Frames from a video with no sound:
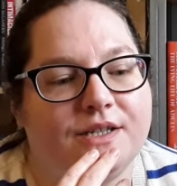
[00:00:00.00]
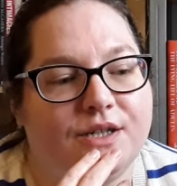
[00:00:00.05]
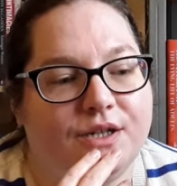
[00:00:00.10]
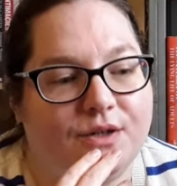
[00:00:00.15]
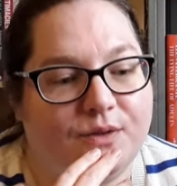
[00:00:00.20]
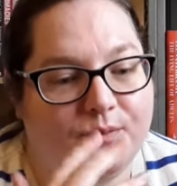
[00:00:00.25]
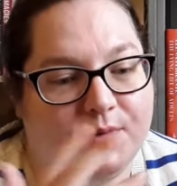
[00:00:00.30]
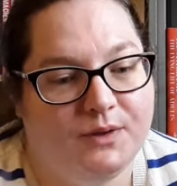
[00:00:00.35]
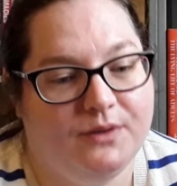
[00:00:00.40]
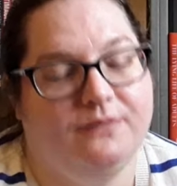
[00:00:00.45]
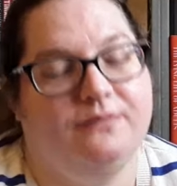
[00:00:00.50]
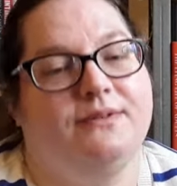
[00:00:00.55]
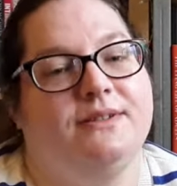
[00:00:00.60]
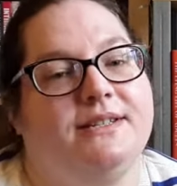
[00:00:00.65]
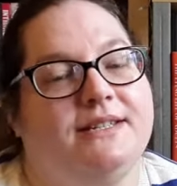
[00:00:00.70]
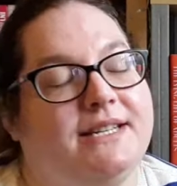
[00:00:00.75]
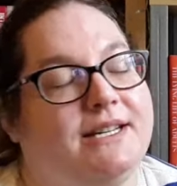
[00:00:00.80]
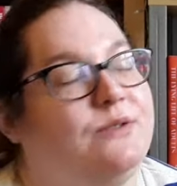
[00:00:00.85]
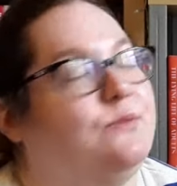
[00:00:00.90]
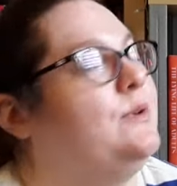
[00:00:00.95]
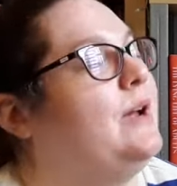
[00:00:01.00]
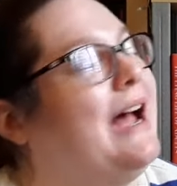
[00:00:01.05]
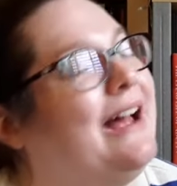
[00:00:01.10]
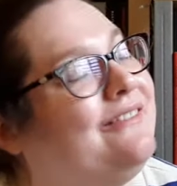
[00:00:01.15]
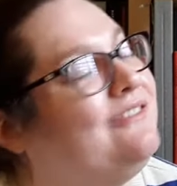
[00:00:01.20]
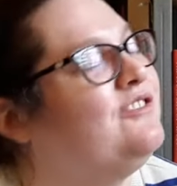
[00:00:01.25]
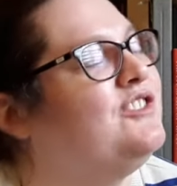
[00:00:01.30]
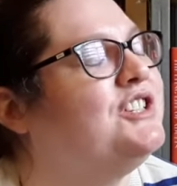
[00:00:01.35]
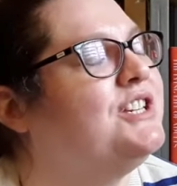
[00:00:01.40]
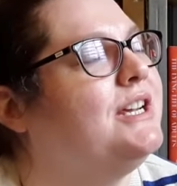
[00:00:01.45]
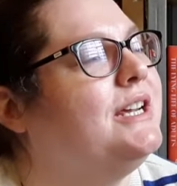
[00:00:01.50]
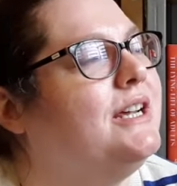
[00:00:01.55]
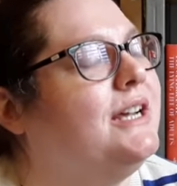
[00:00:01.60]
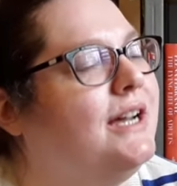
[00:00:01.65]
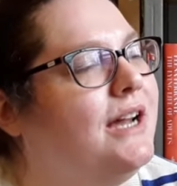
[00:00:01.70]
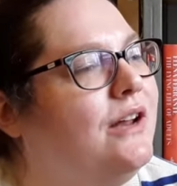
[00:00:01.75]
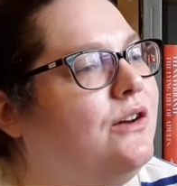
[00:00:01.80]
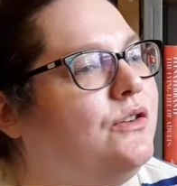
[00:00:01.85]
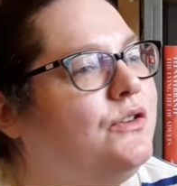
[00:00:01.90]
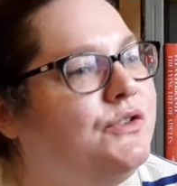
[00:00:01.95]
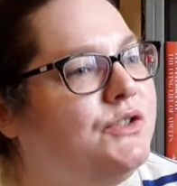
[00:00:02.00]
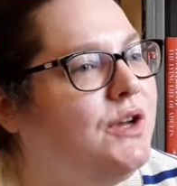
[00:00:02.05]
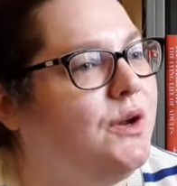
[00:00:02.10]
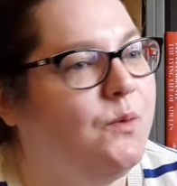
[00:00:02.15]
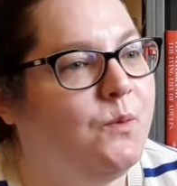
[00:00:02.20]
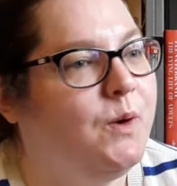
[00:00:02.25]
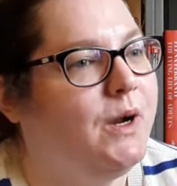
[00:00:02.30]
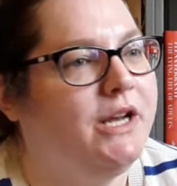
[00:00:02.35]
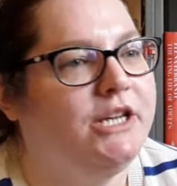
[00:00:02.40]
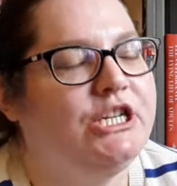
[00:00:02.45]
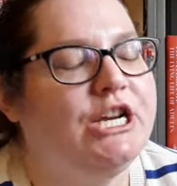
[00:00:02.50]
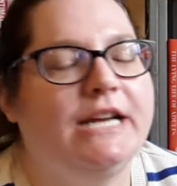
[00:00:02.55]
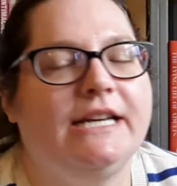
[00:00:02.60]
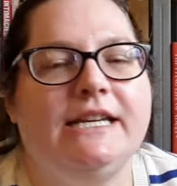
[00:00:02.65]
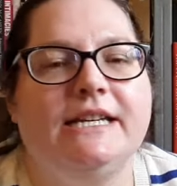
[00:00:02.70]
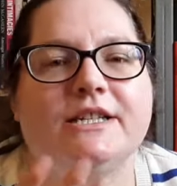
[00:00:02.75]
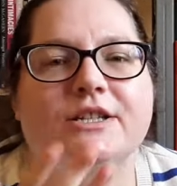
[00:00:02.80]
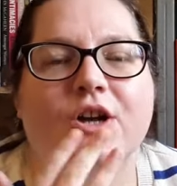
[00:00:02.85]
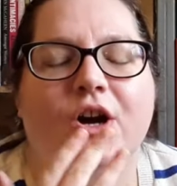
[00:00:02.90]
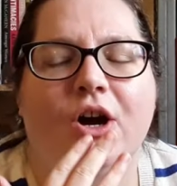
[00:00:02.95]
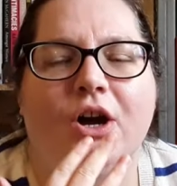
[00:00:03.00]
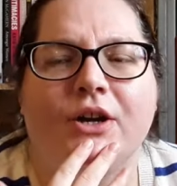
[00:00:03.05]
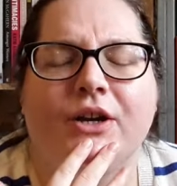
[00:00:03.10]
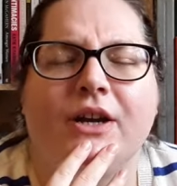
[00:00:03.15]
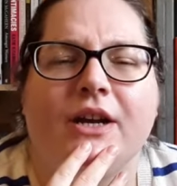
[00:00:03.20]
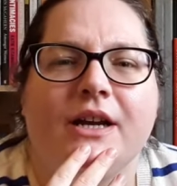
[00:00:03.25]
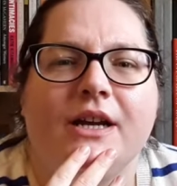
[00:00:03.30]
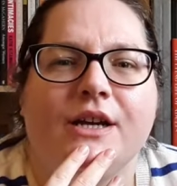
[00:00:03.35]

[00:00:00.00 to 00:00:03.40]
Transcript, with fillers: to the dead aunt, and also where Jenny's gone.